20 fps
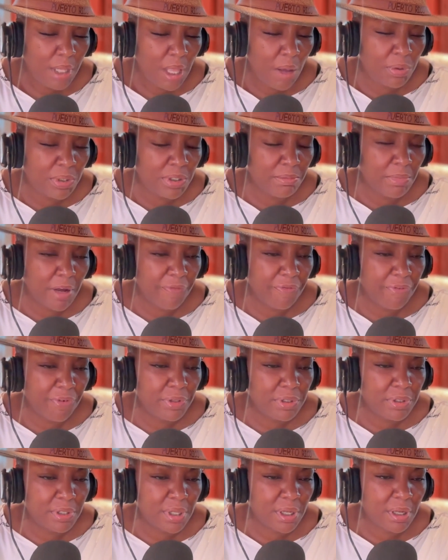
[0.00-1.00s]
That wasn't my
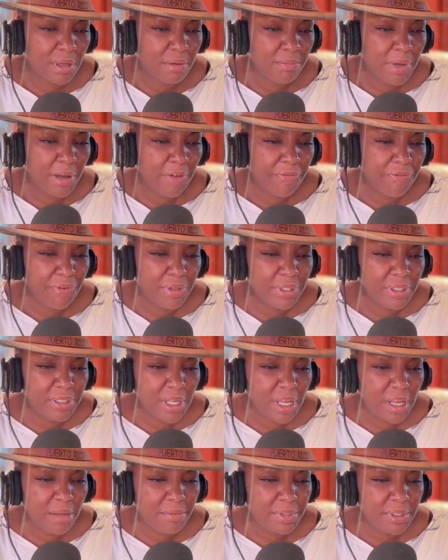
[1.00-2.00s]
first time. My first
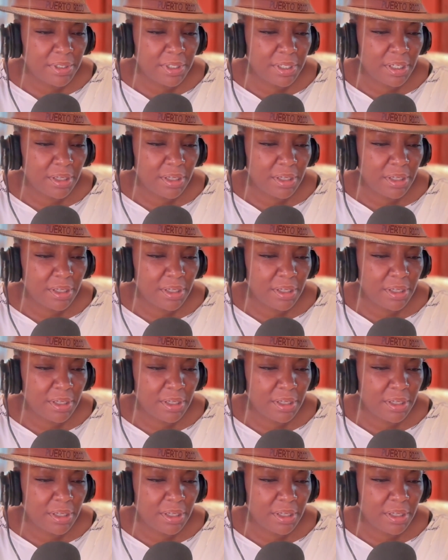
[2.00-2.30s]
time seeing it.